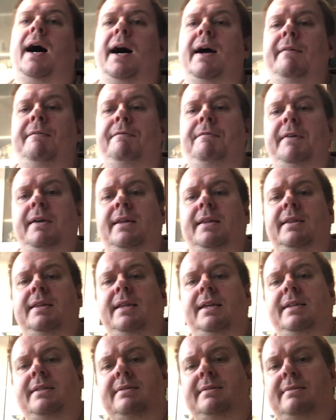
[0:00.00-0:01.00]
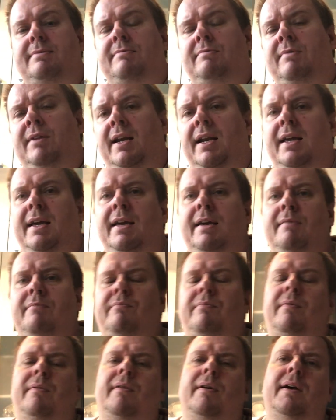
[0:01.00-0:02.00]
feel this really
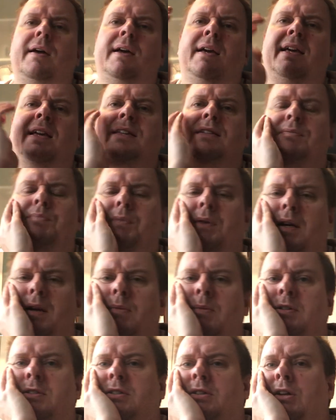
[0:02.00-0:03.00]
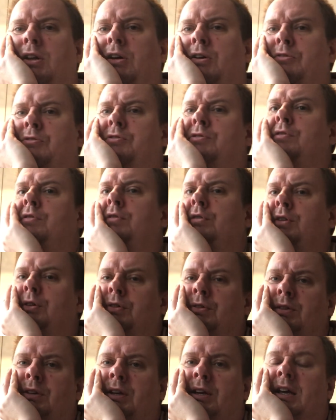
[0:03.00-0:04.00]
is pretty much close to
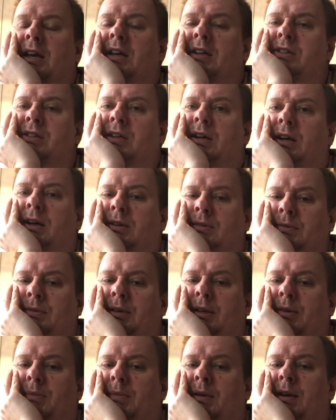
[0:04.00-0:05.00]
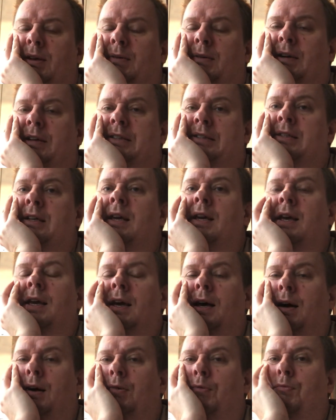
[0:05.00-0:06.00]
Euthanasia in many ways.
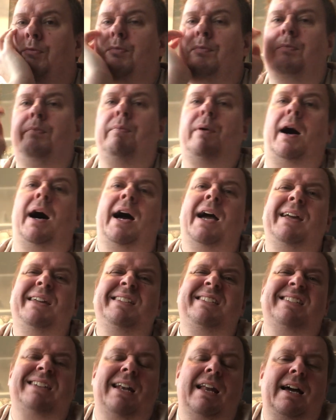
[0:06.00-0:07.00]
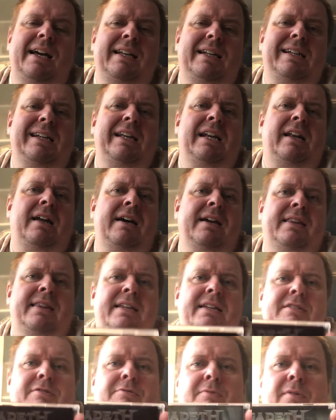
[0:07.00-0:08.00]
I slightly like
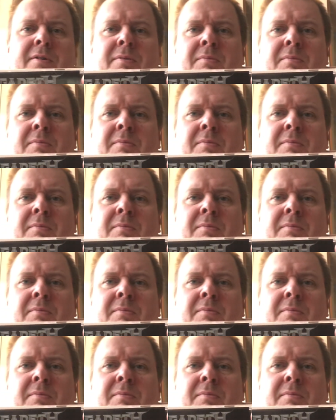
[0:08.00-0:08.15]
this one